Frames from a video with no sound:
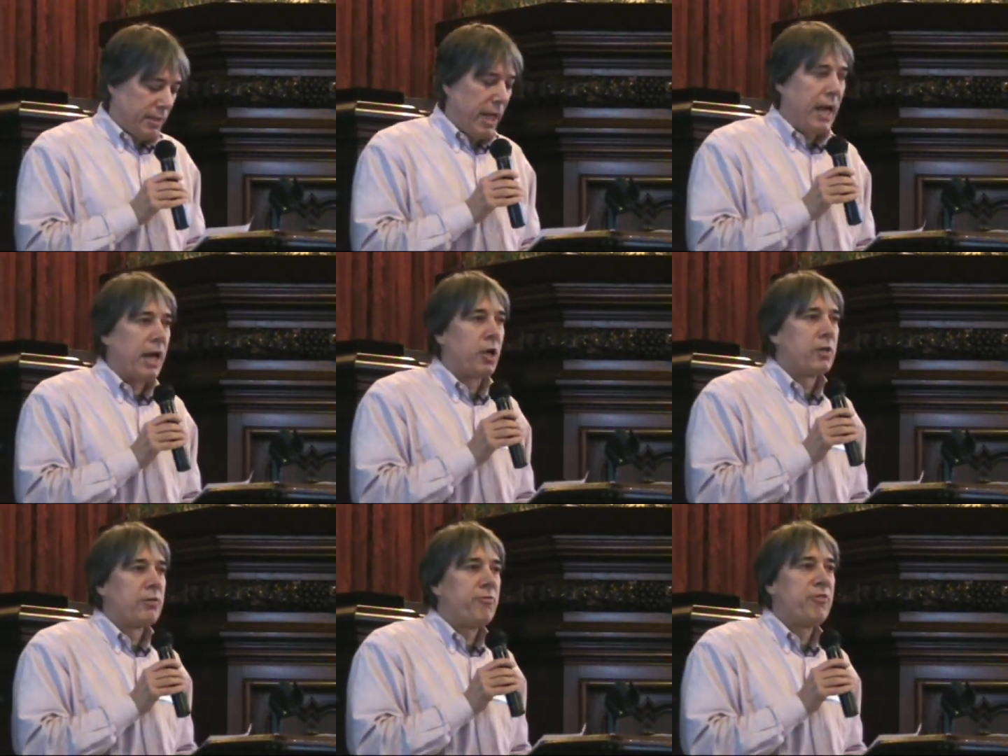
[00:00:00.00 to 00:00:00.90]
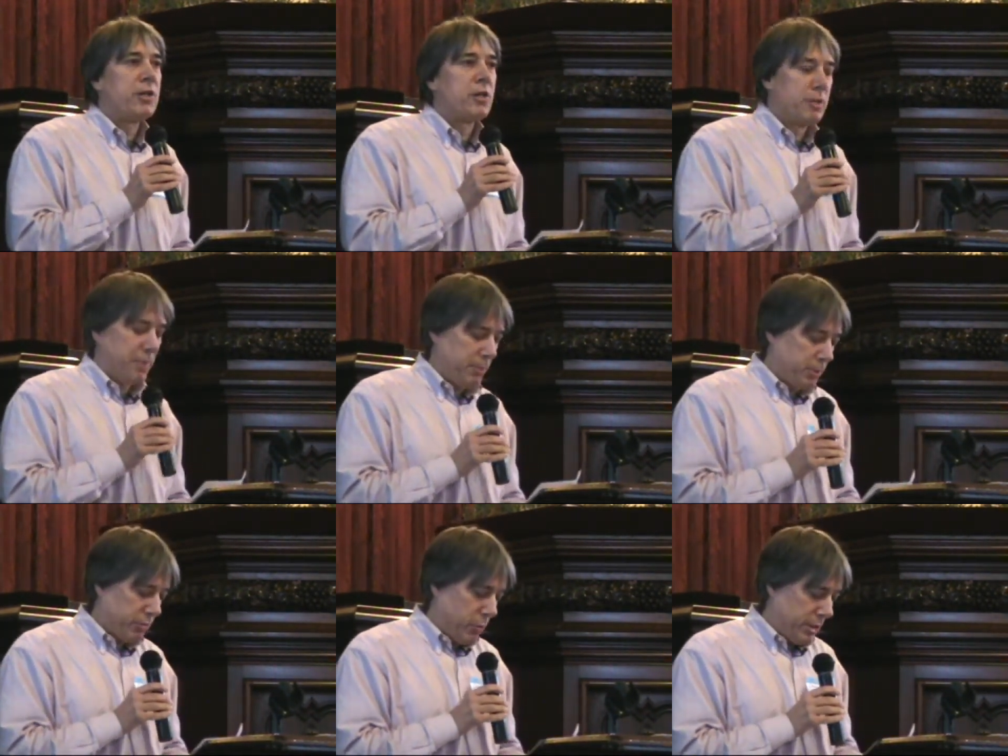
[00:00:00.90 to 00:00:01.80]
the anger, the fear in
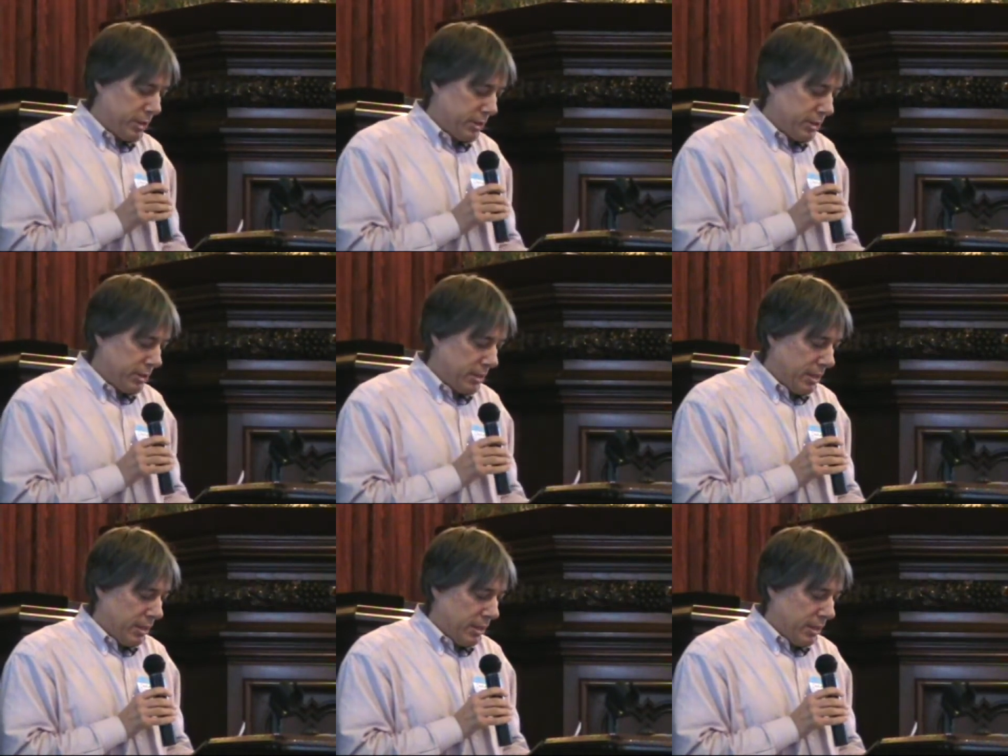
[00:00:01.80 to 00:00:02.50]
people's voices,